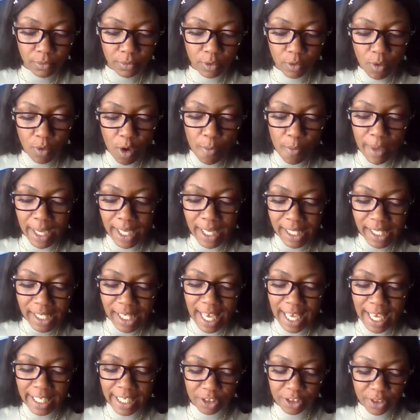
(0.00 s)
Romance
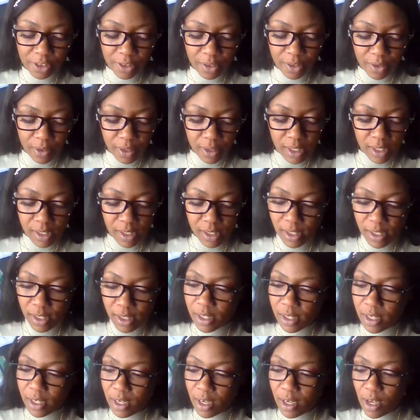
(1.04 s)
angels.
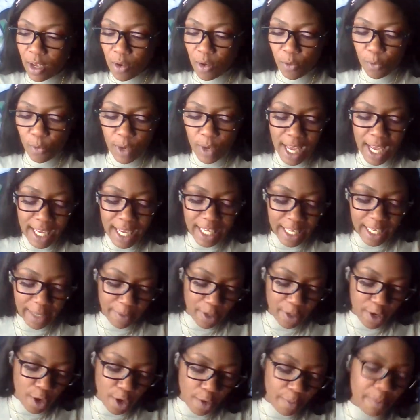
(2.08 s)
We got keep
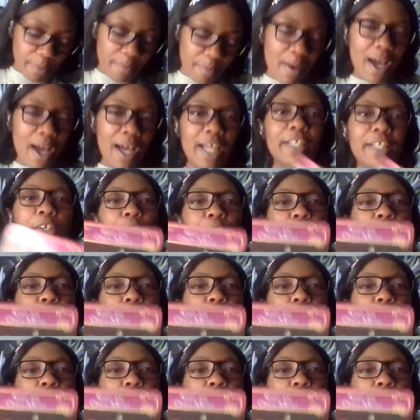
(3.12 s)
an open mind.